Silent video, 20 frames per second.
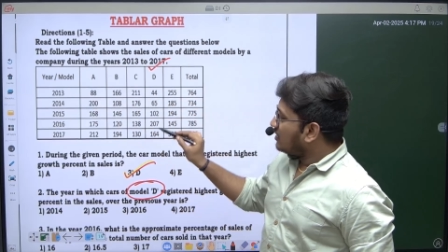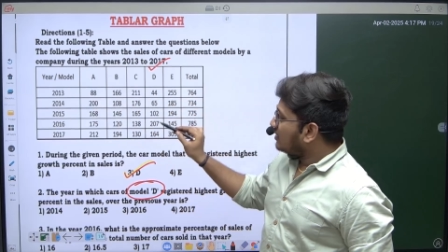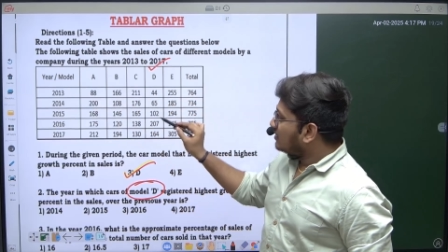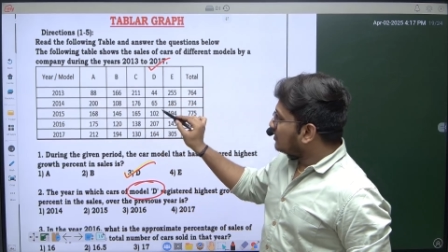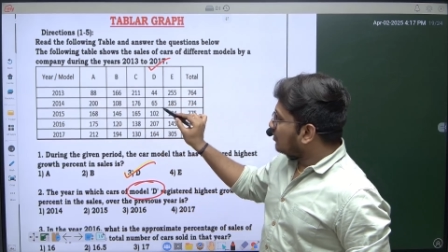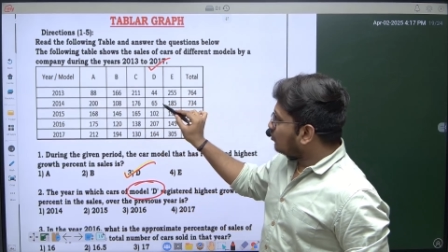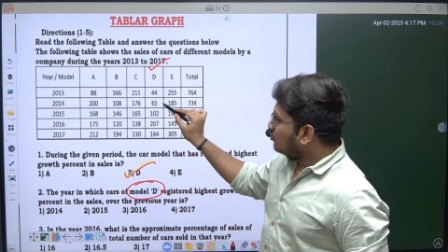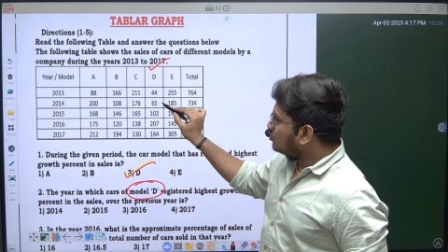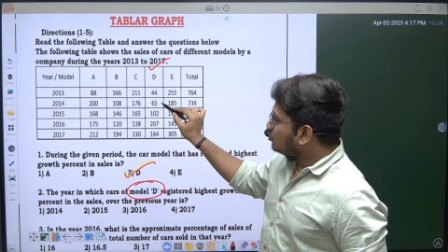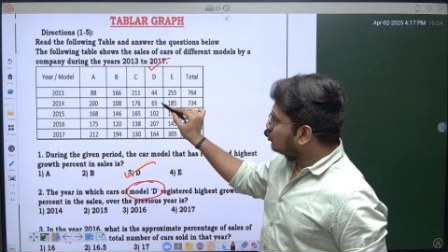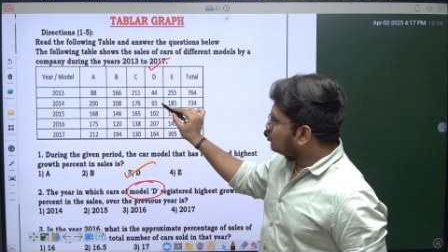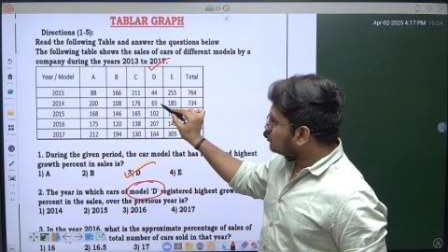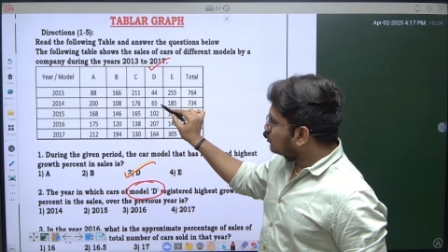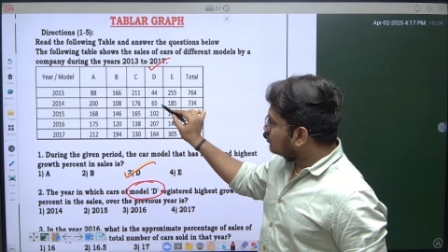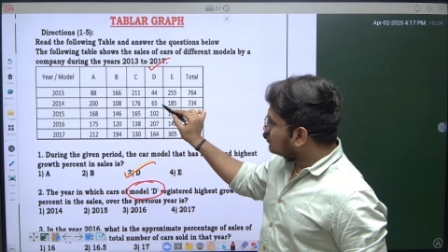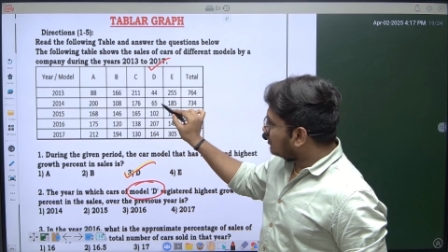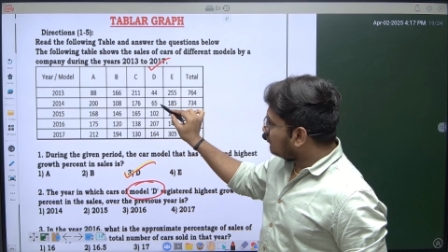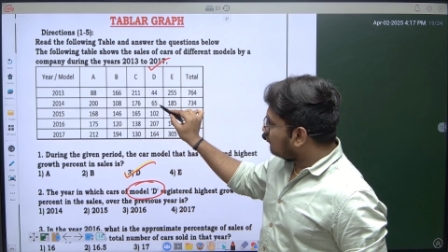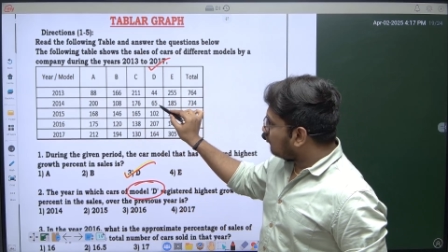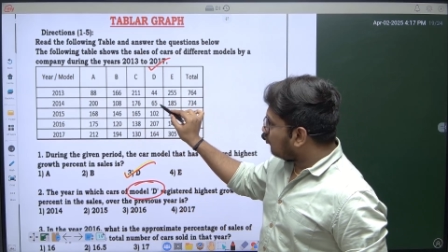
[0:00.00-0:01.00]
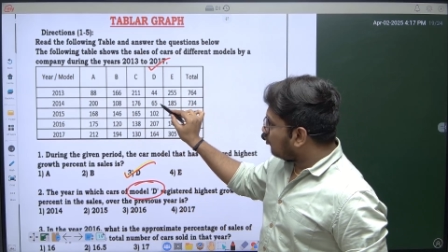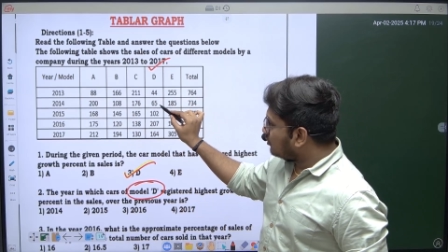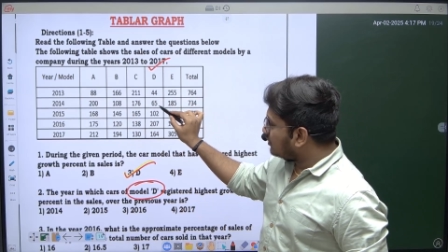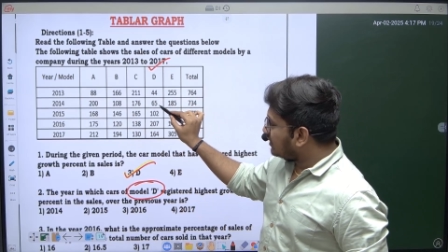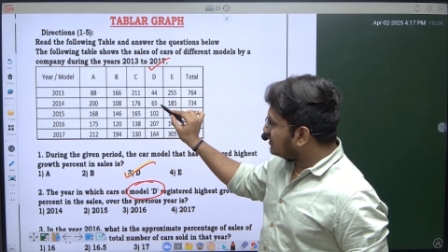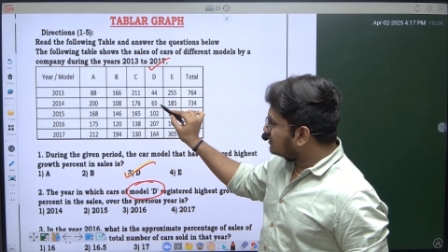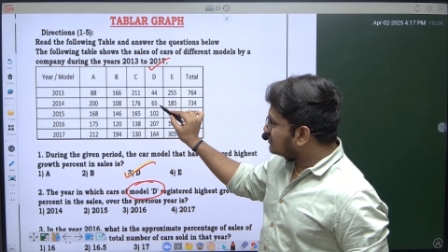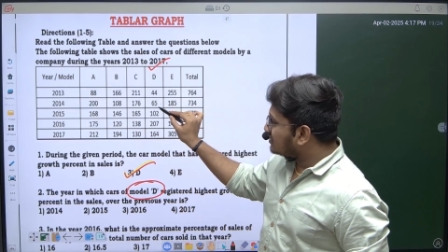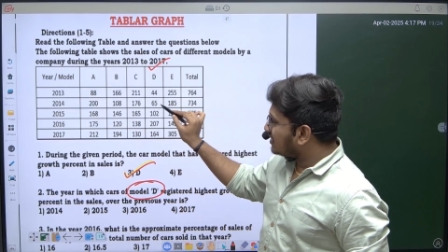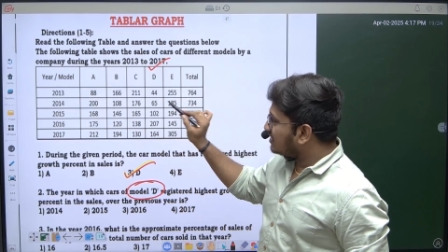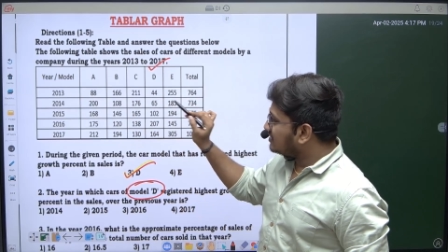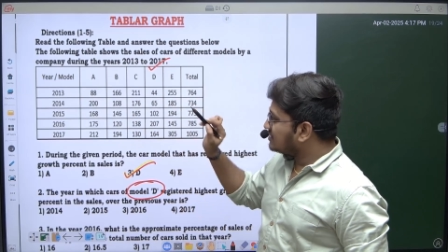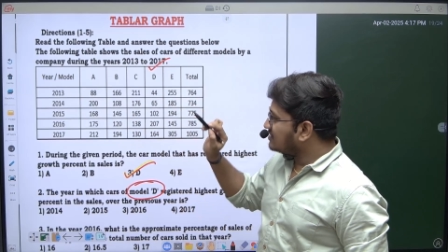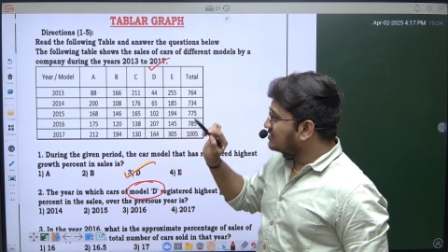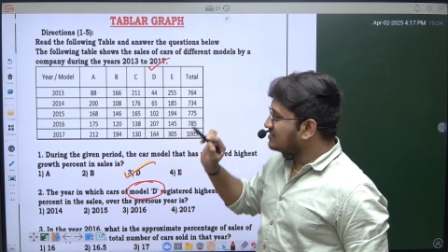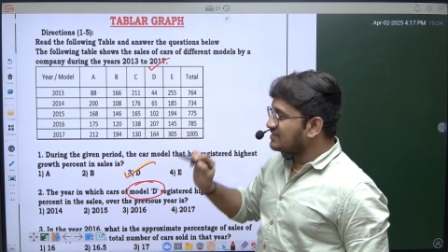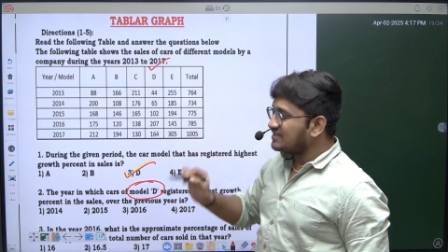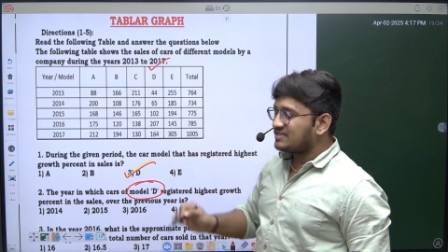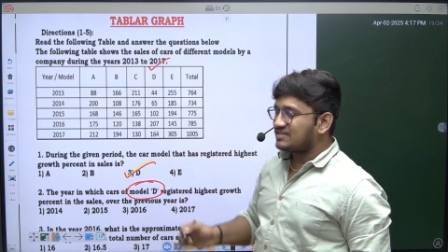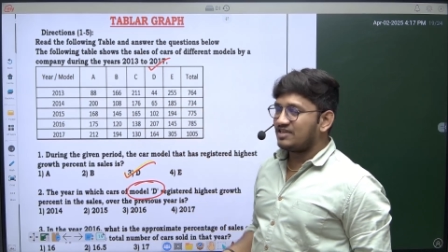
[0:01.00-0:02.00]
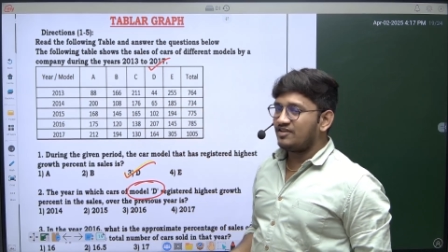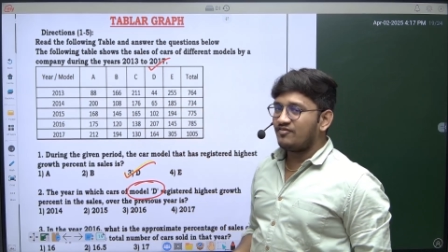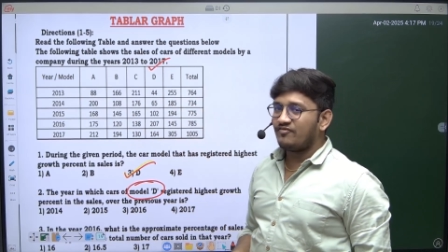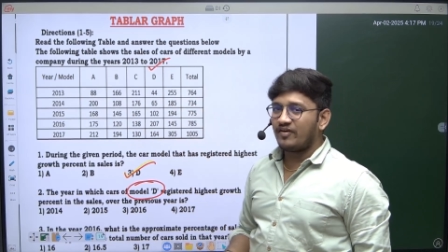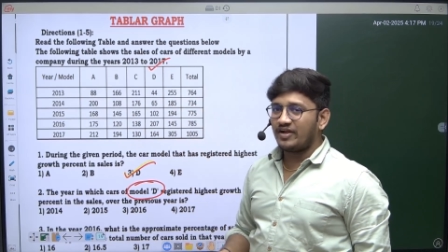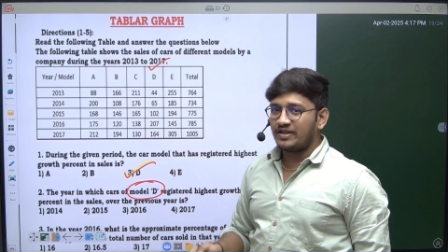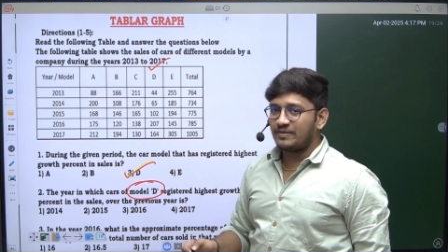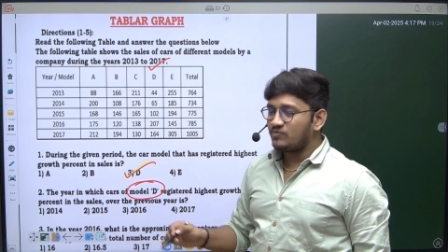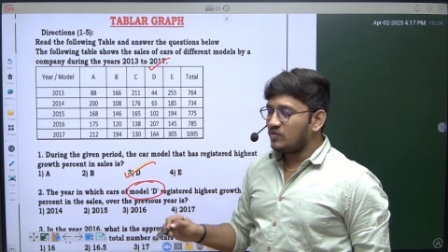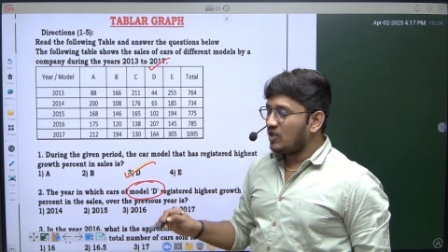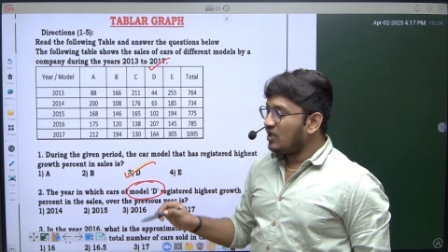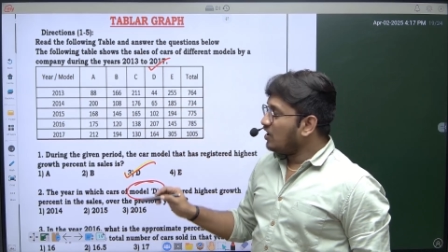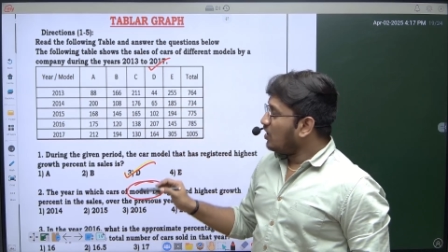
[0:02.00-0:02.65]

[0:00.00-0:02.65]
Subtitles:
Now 2014 sales is 65.